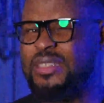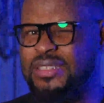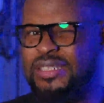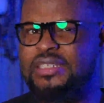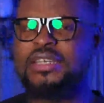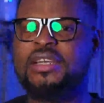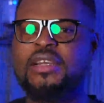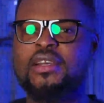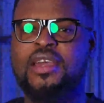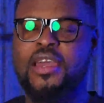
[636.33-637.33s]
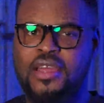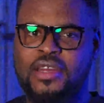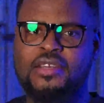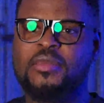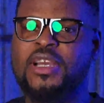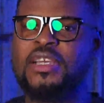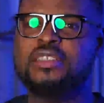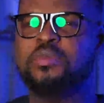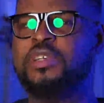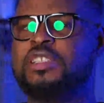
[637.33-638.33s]
expected end,
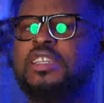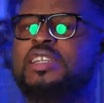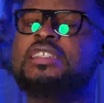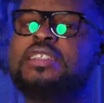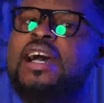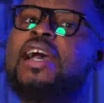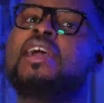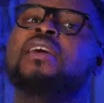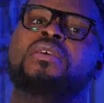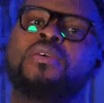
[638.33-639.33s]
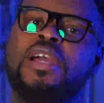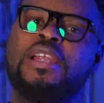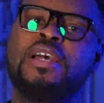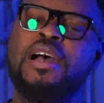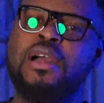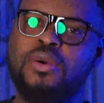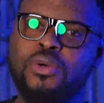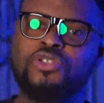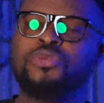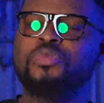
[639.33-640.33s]
my expected desire, all right,
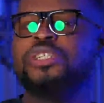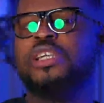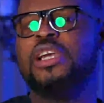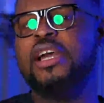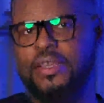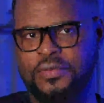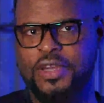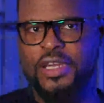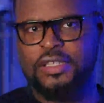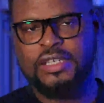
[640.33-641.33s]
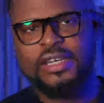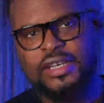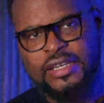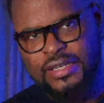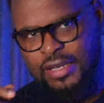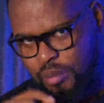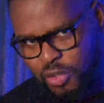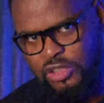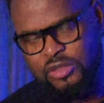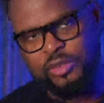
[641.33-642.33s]
are going to be an effect.
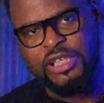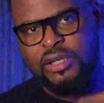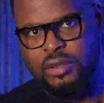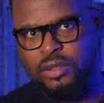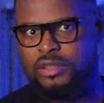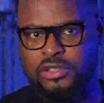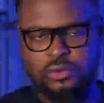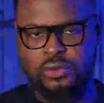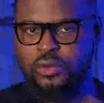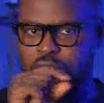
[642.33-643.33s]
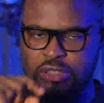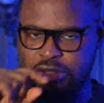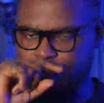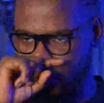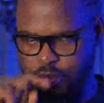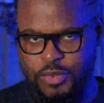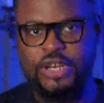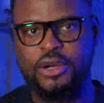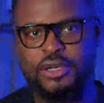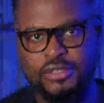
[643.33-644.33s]
There must be a cause. So what
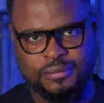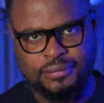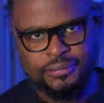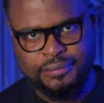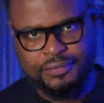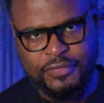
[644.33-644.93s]
must be done